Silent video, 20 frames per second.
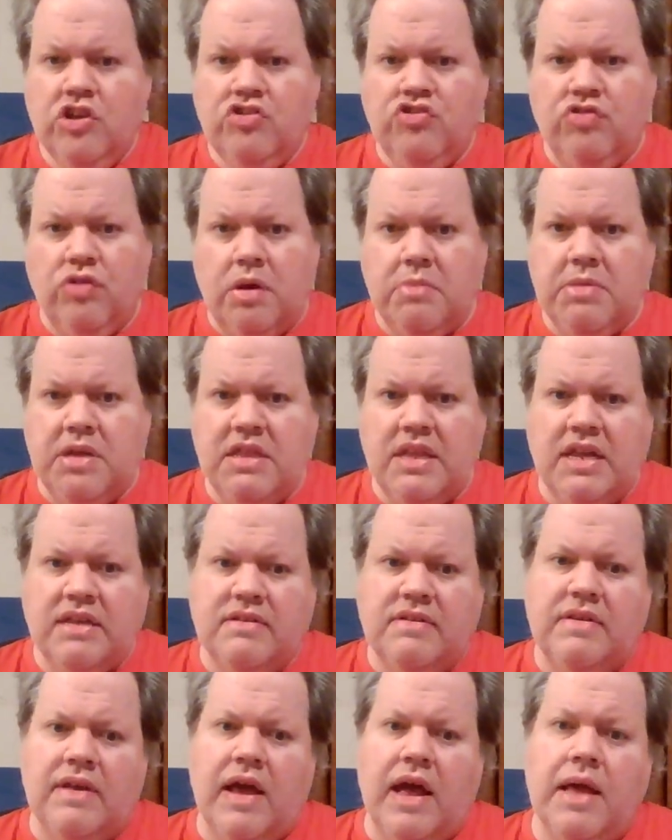Join me
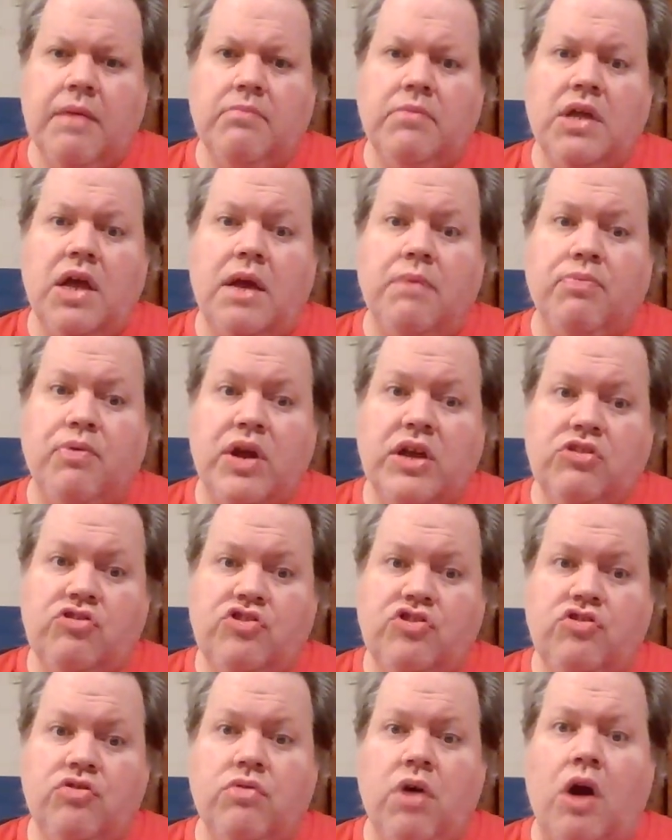next time when I bring
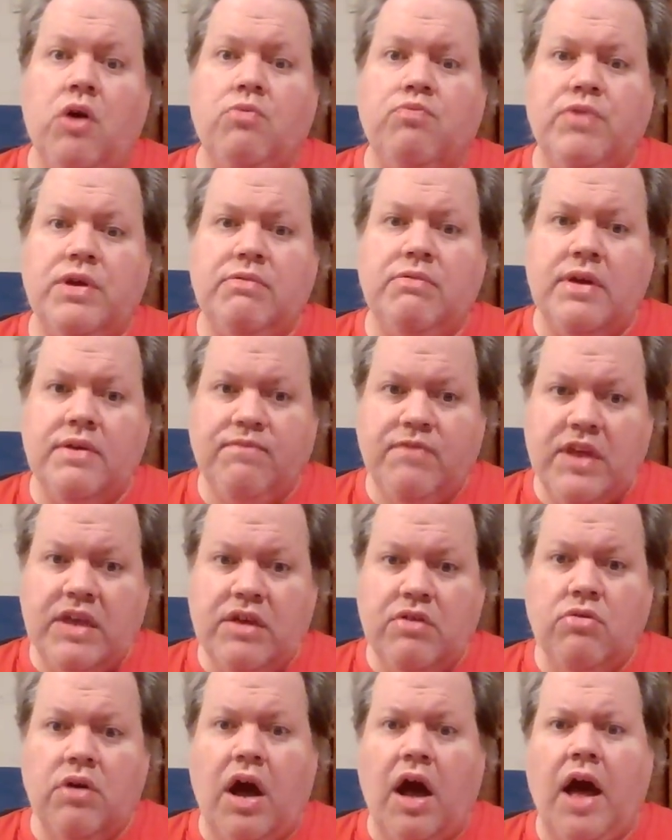to you a
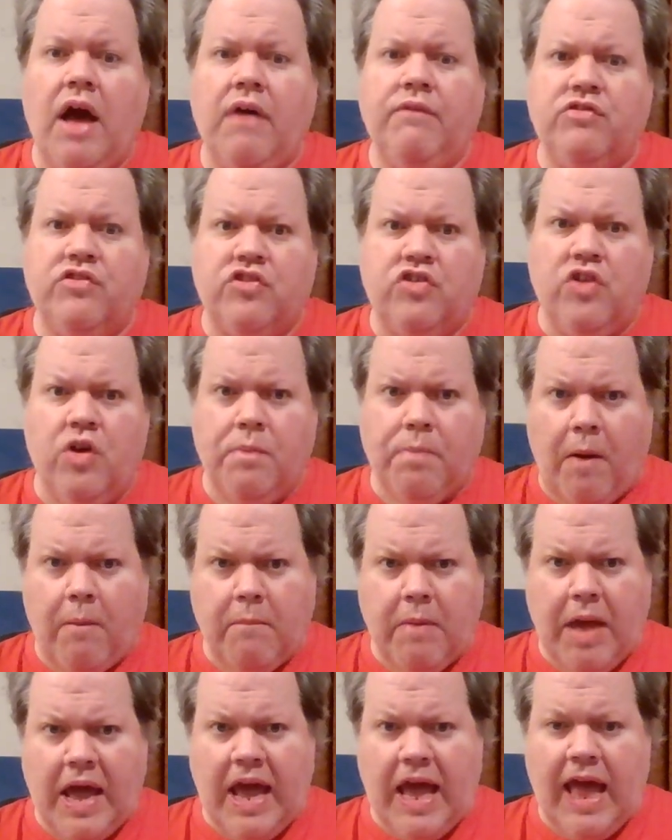re-review of
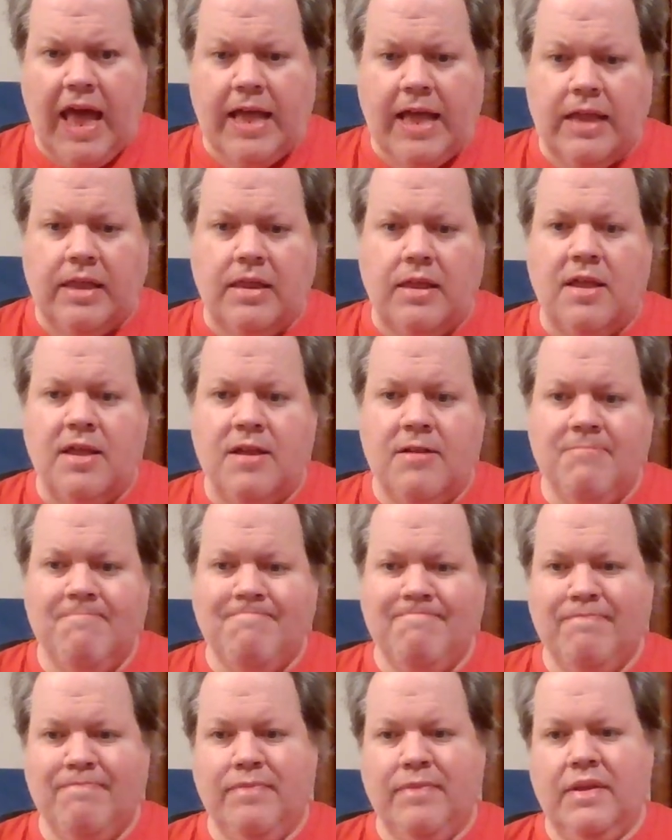Superman
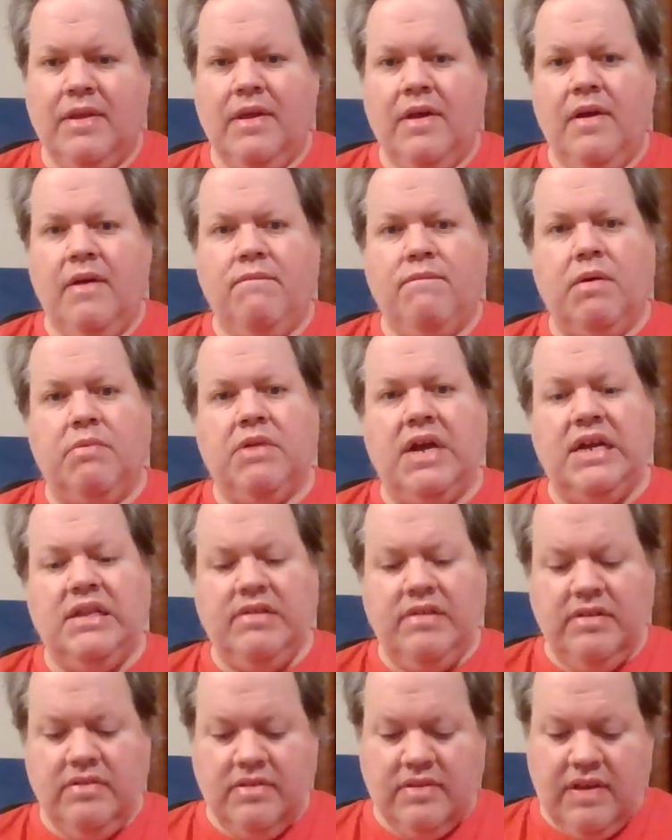from
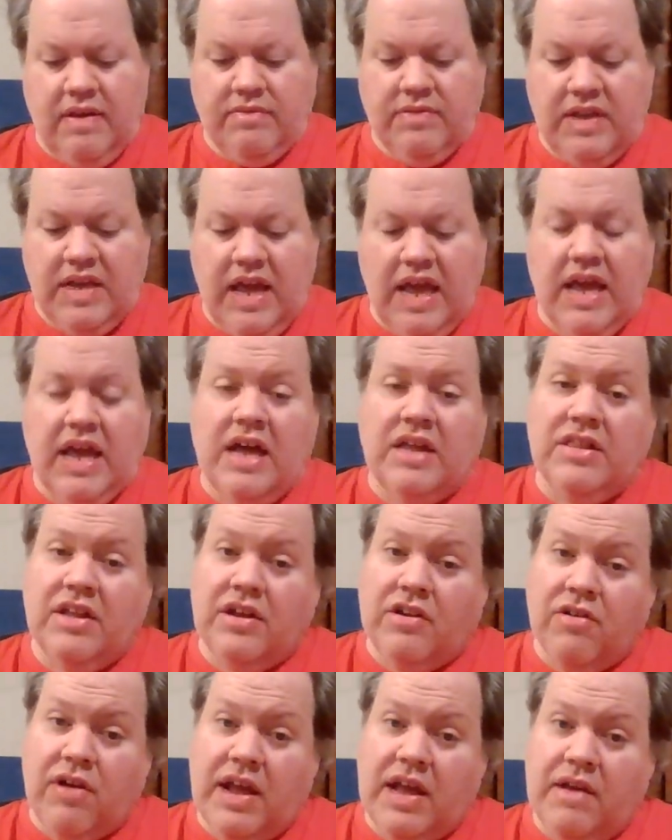1978.
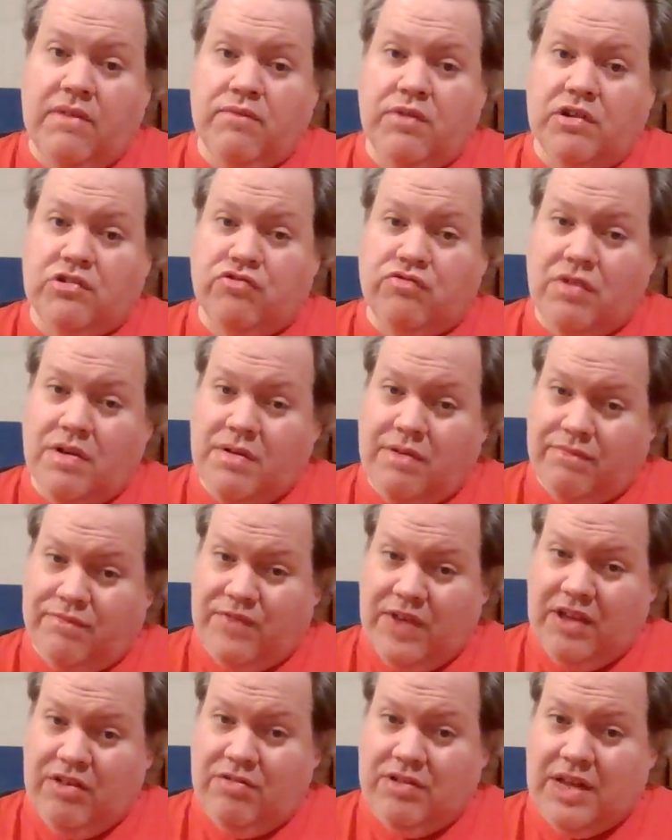Another anniversary
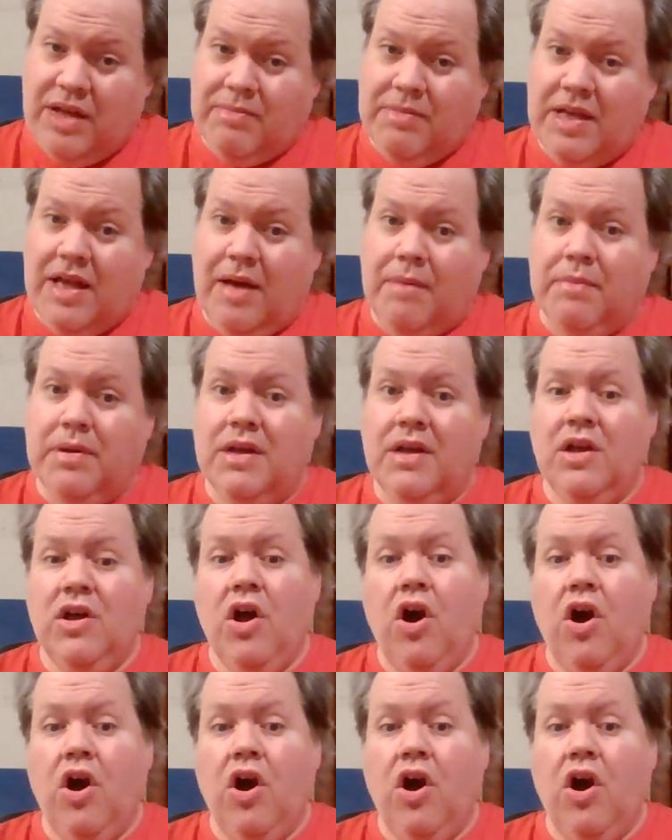review coming up.